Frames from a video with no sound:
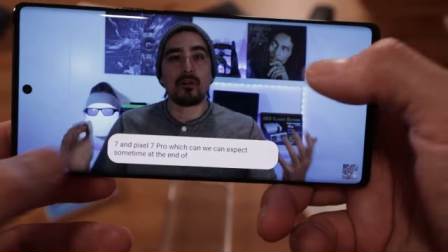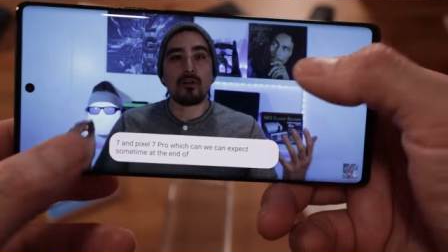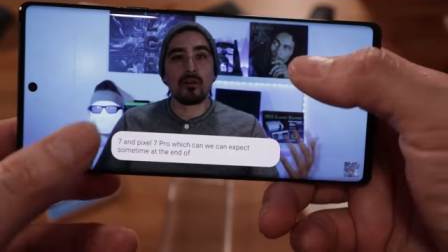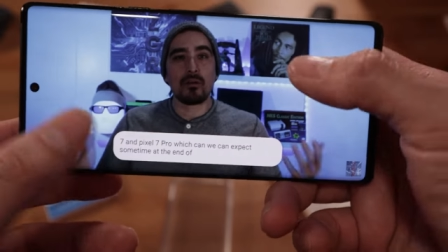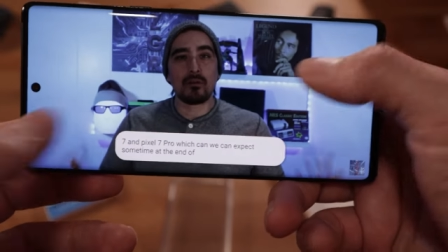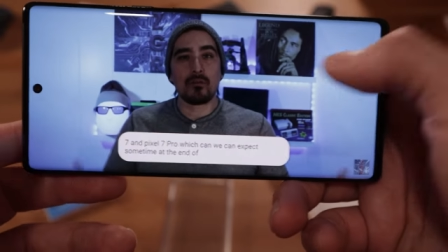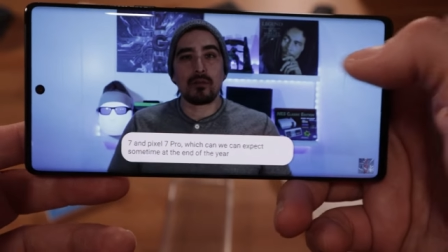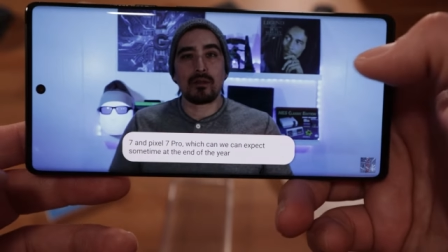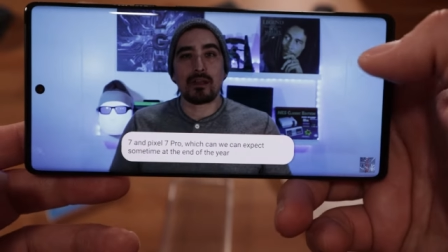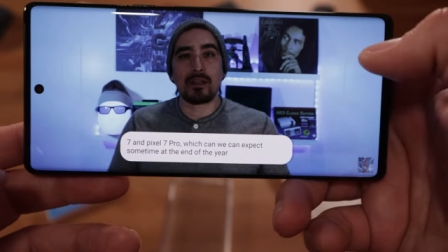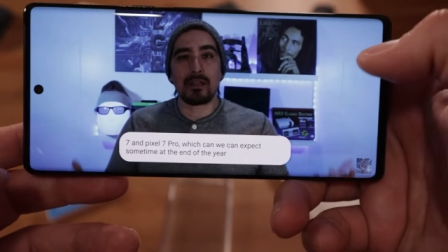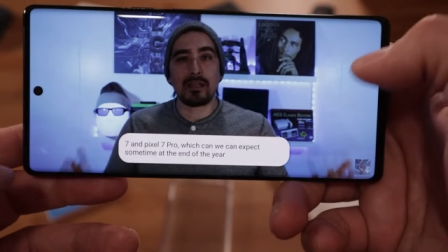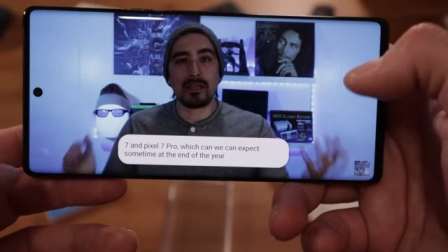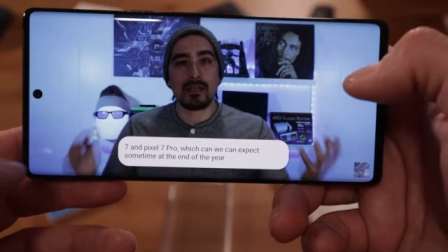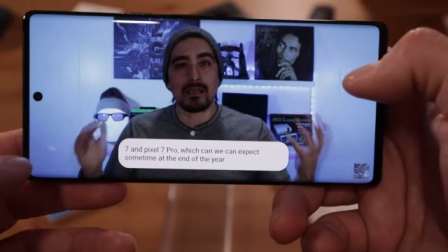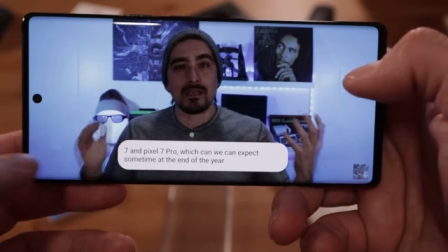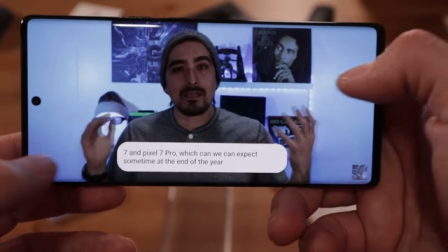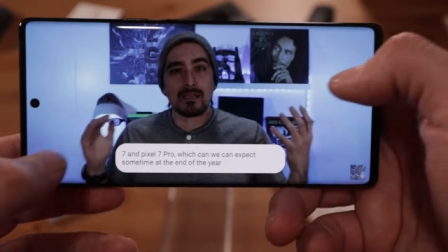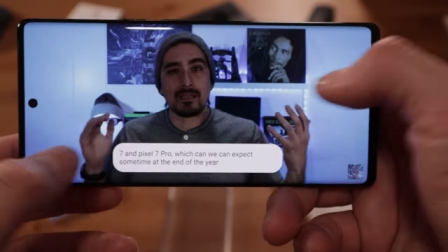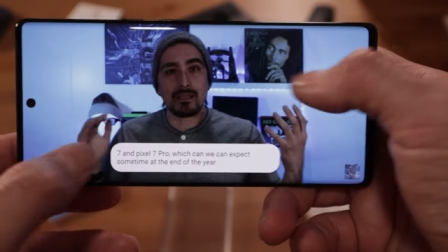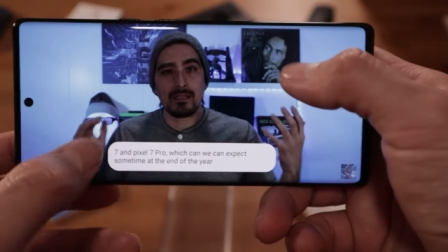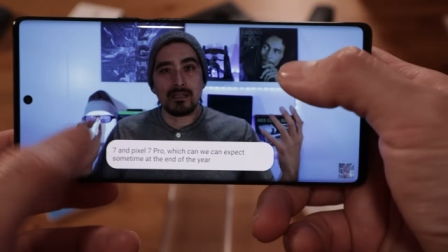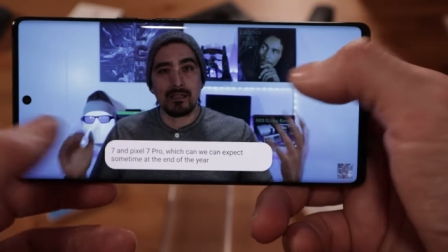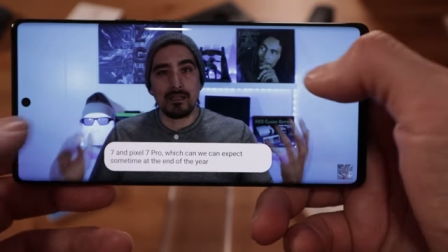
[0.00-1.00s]
video on the
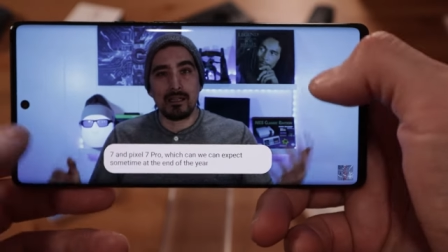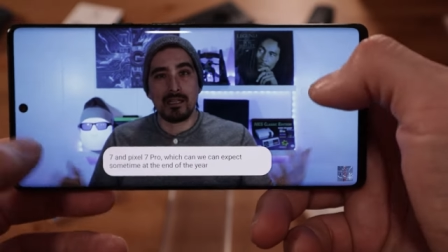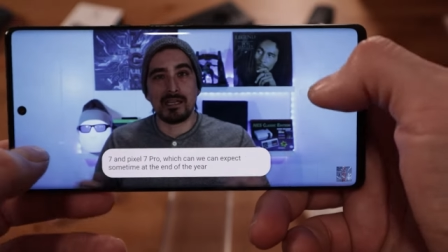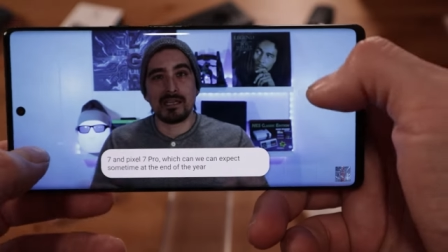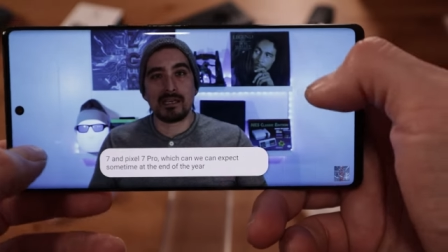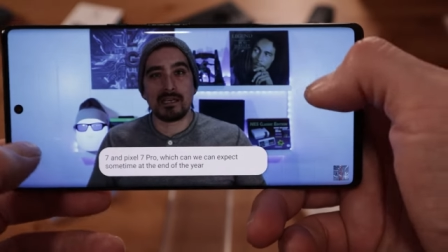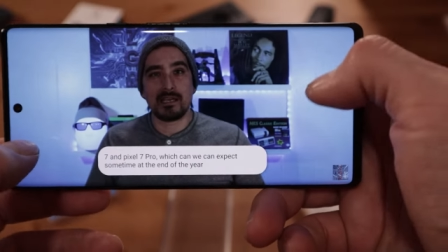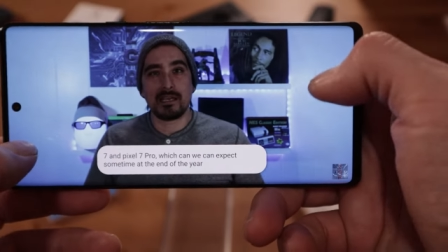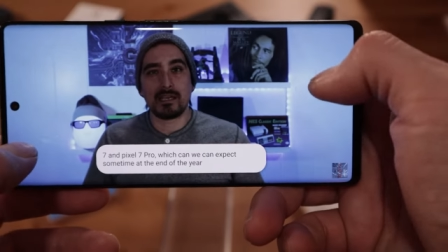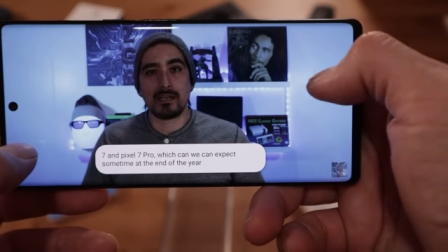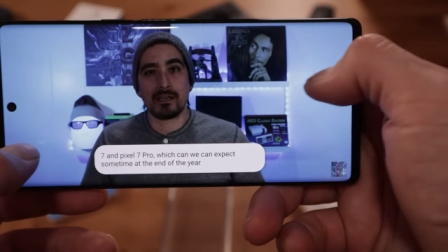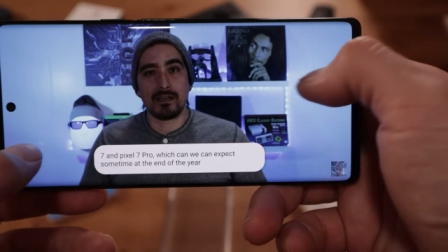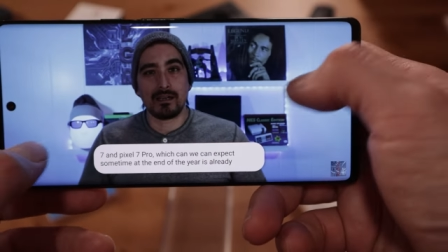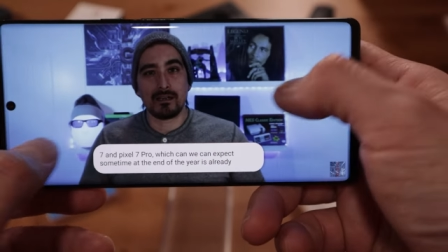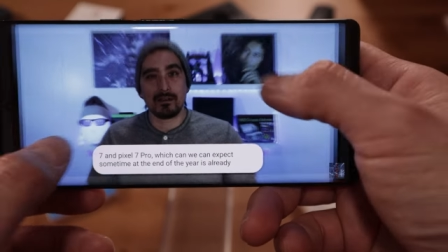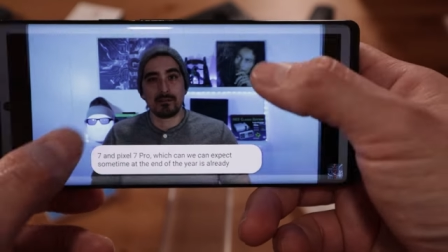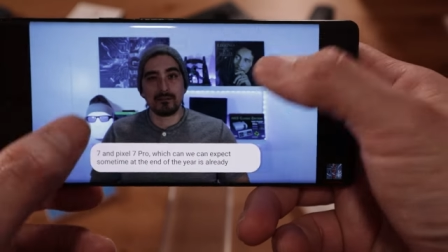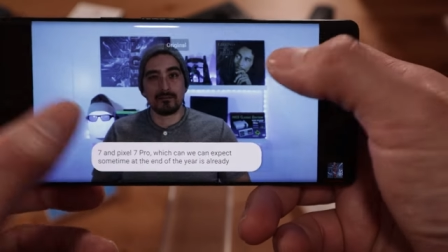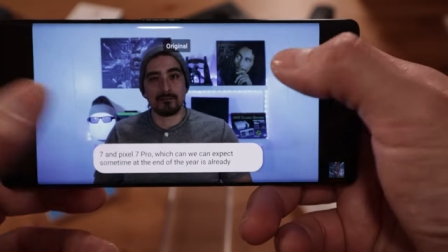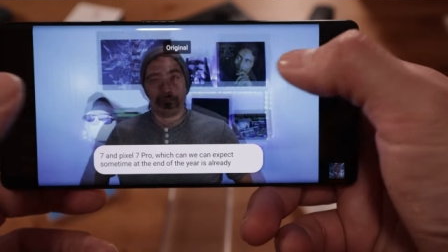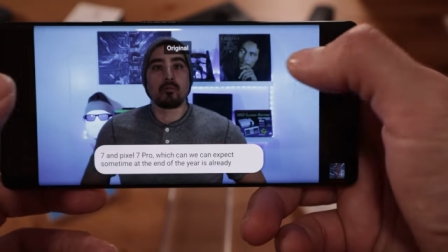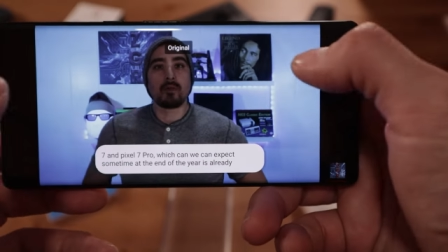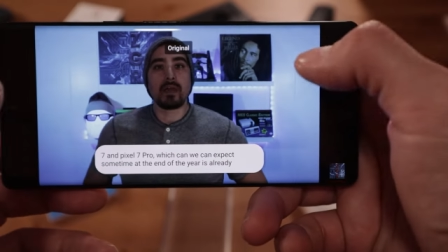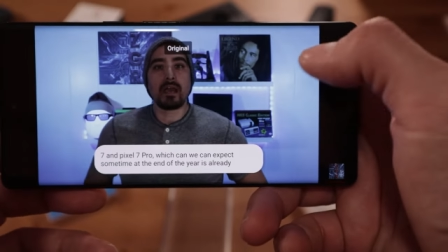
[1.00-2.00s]
whole screen because it
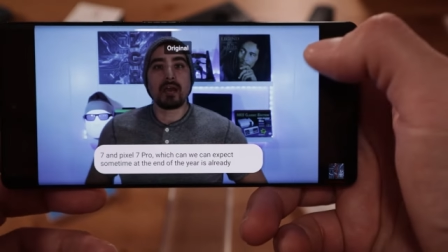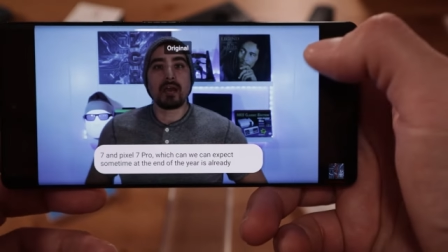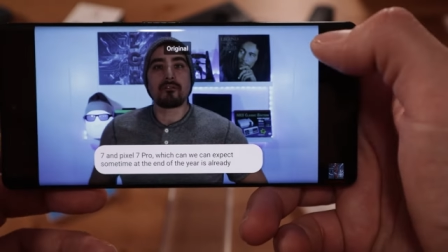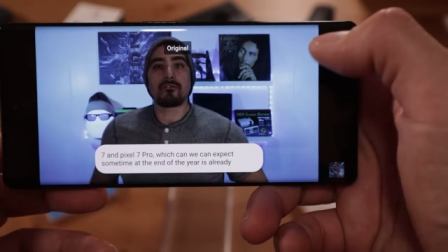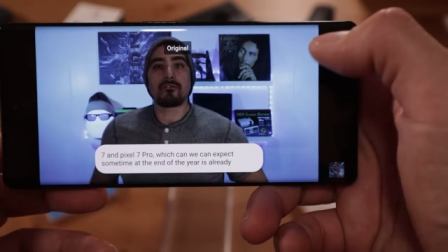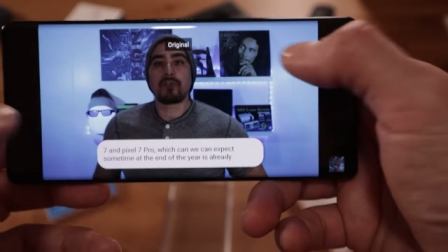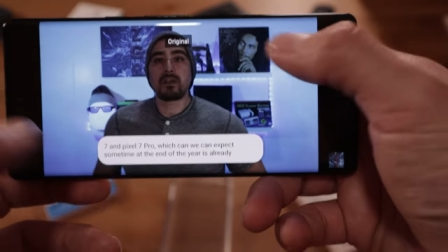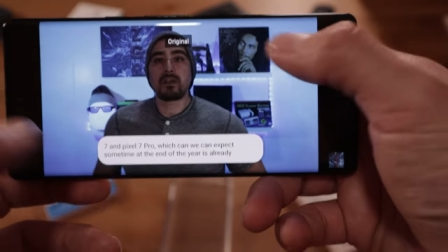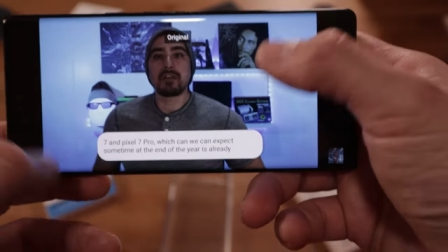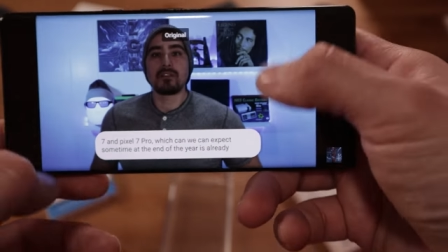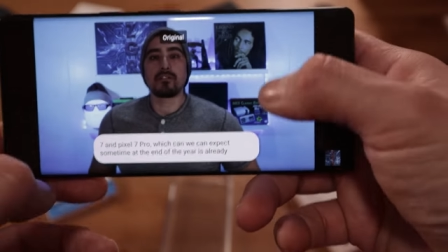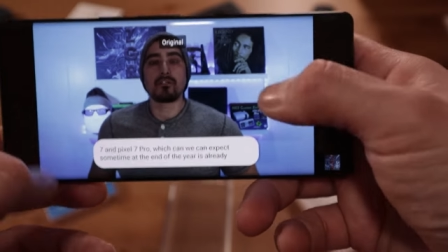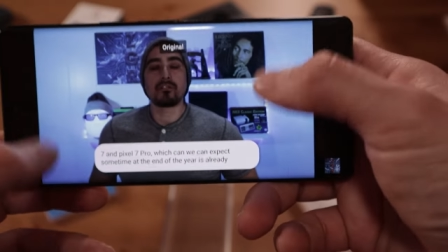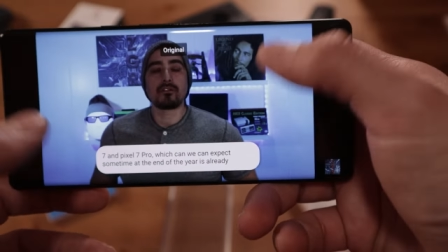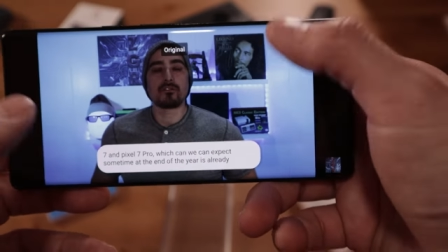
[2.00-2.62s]
cuts off